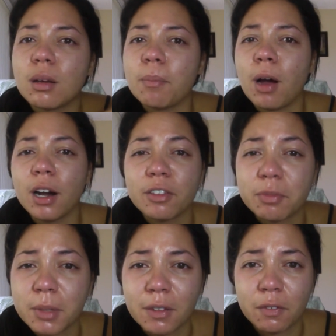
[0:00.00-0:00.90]
Part
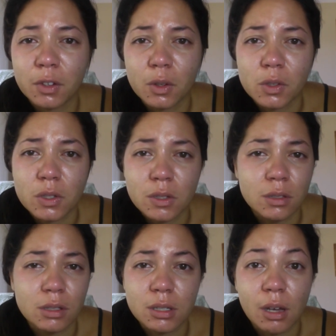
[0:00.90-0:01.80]
of me feels
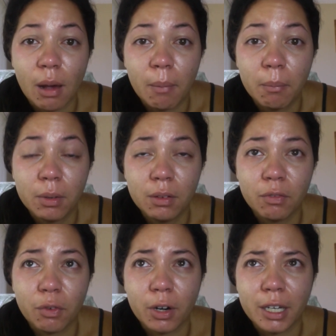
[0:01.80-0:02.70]
dumb
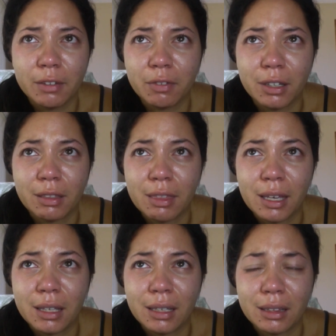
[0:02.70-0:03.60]
for even
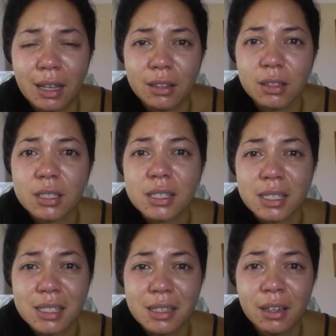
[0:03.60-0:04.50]
thinking that this
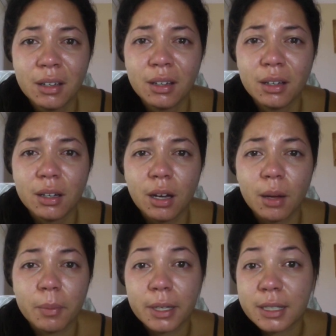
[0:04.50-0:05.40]
is a
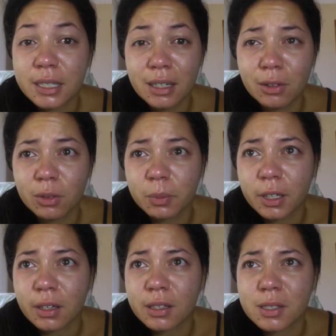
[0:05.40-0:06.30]
big deal
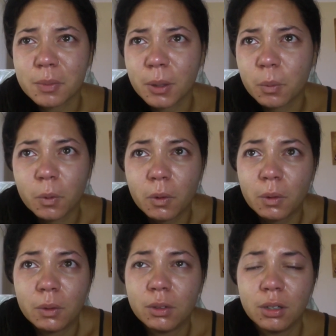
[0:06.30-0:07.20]
because
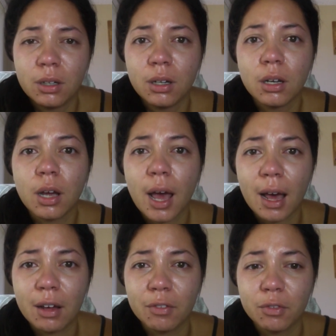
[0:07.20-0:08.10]
people
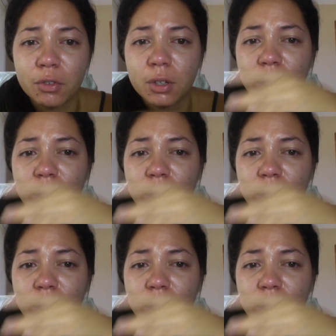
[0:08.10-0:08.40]
have,